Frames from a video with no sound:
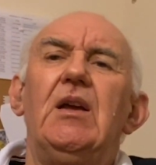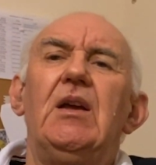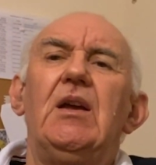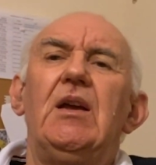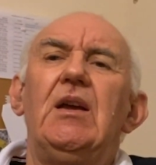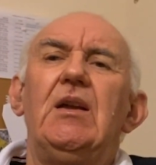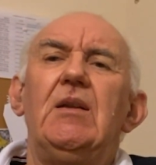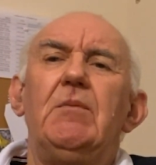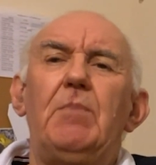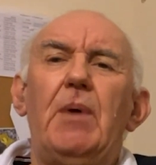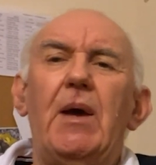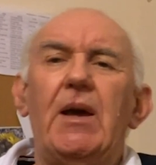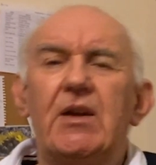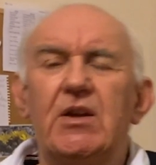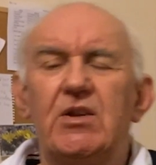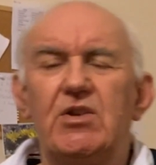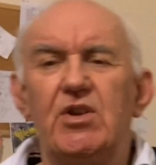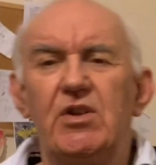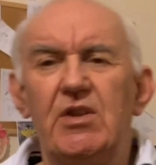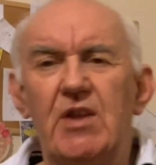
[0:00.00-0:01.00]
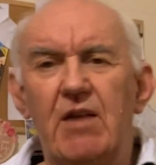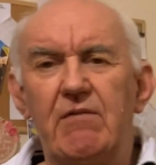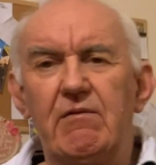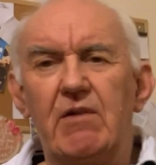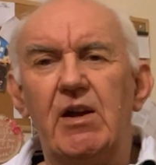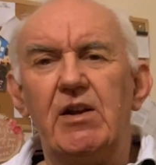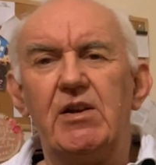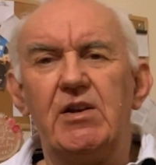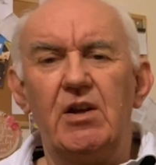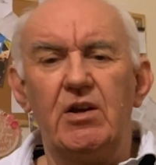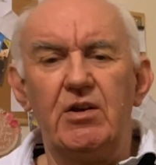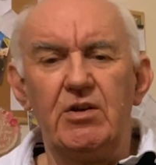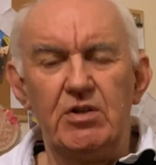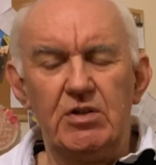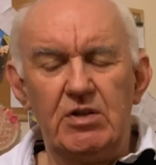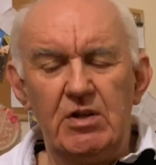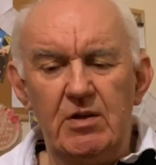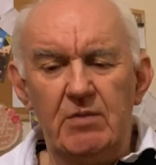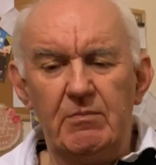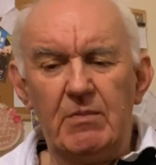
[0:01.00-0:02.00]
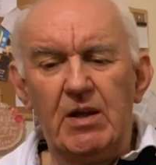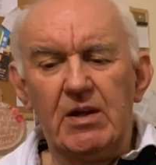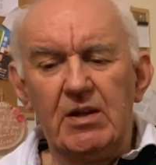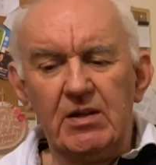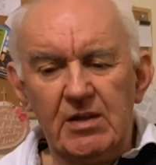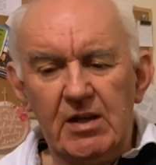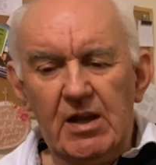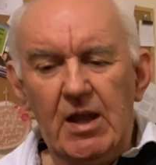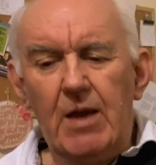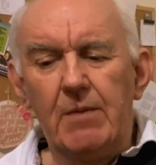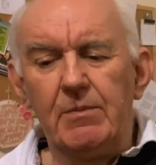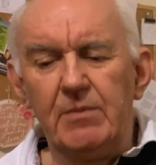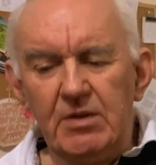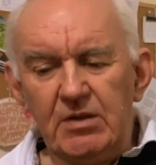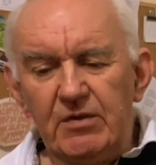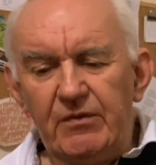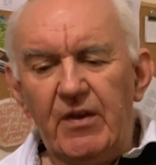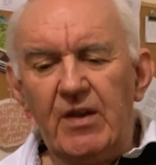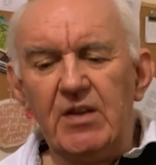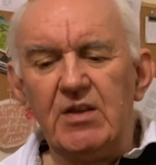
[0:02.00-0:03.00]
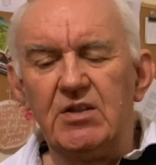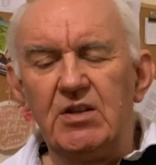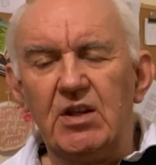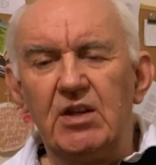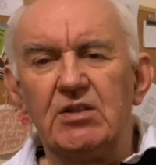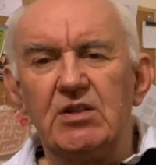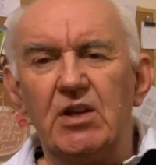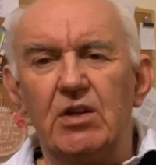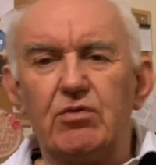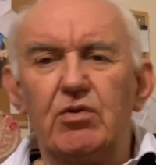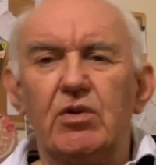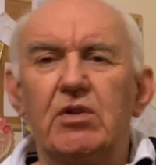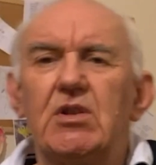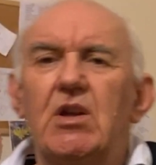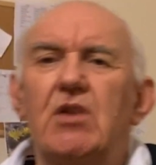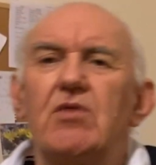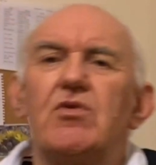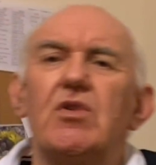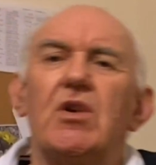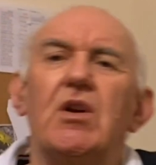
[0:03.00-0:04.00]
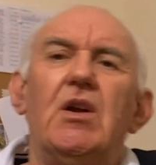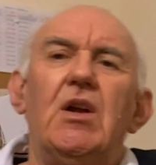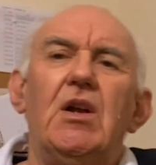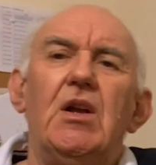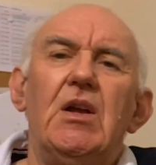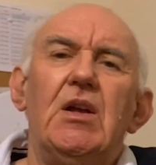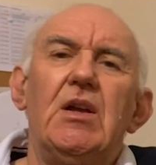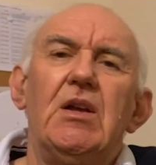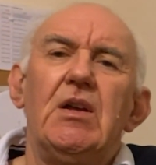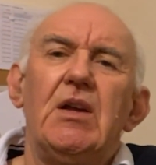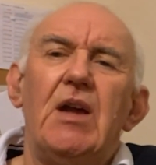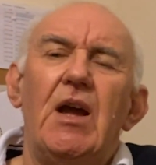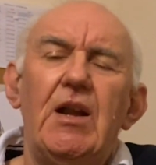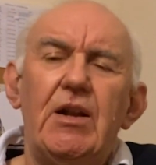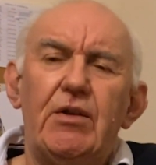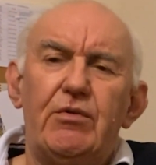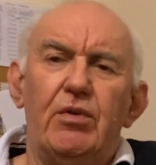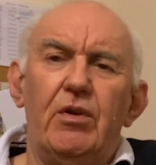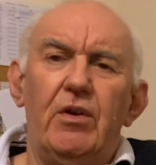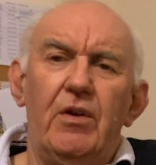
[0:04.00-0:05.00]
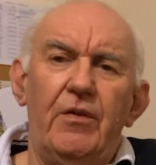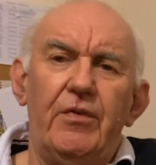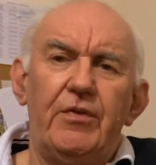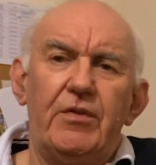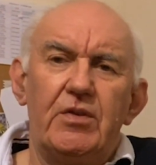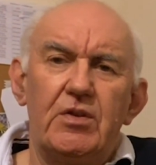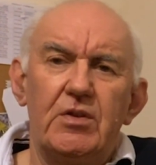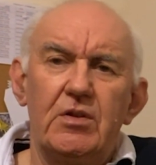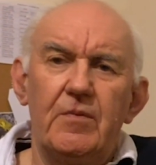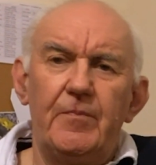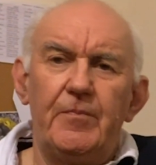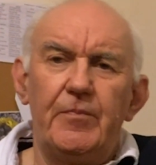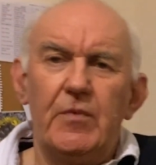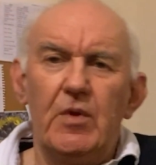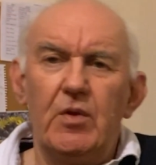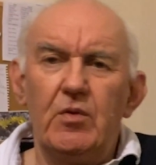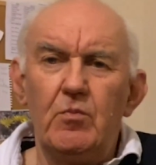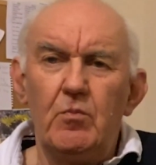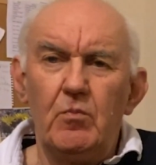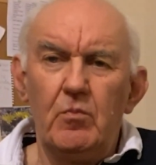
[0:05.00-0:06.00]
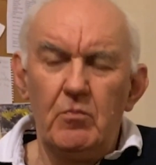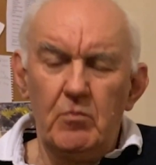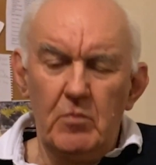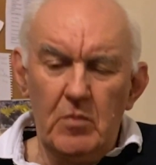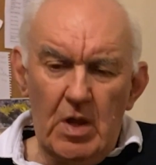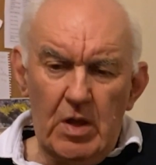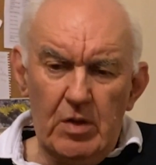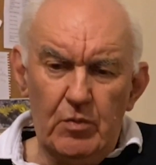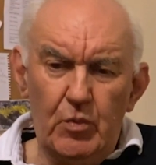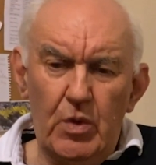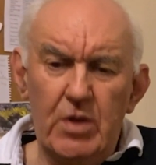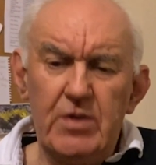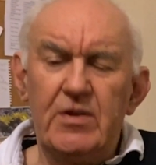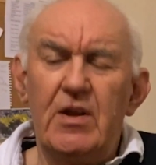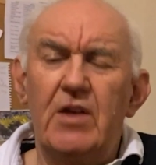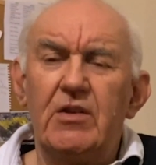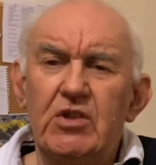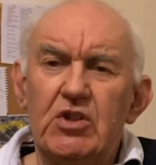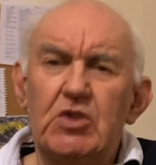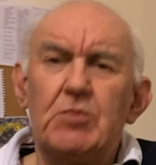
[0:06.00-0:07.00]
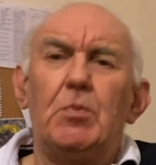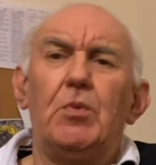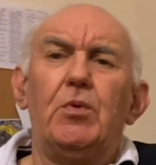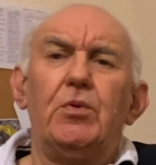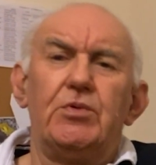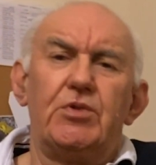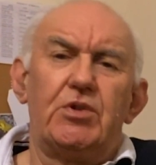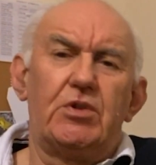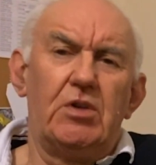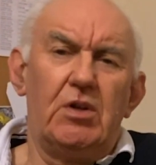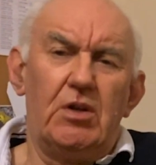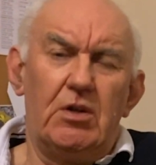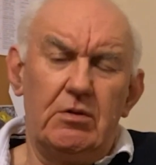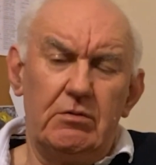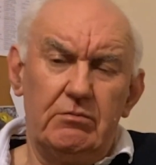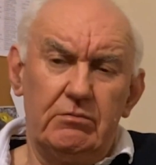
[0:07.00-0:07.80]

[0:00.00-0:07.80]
in packaging their radios, in making the cabinets fancy, etc., etc., Elecraft went down the sports car